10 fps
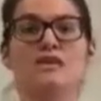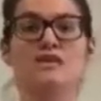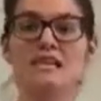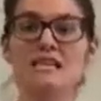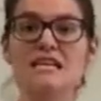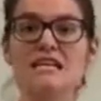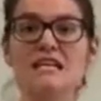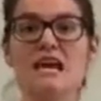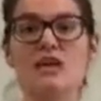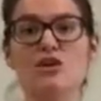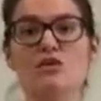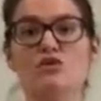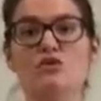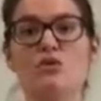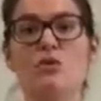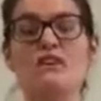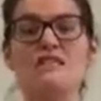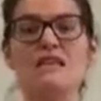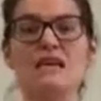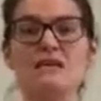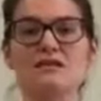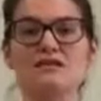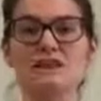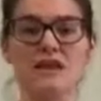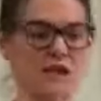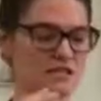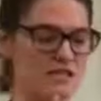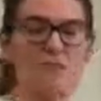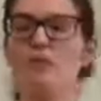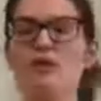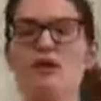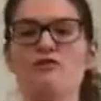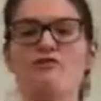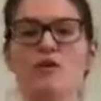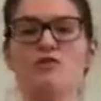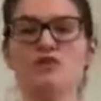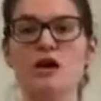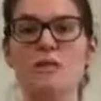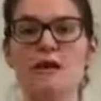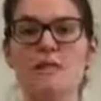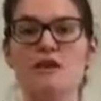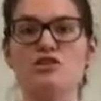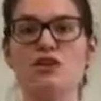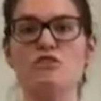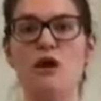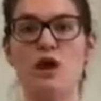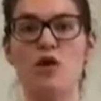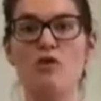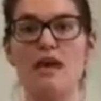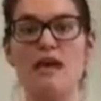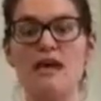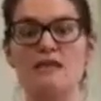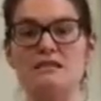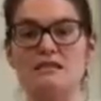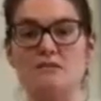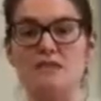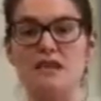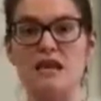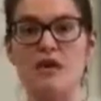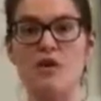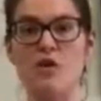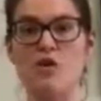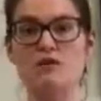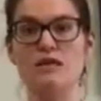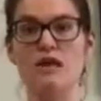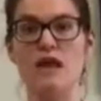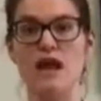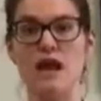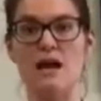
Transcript: The technique that I used was to input a Photoshop image of my own hands speaking, holding an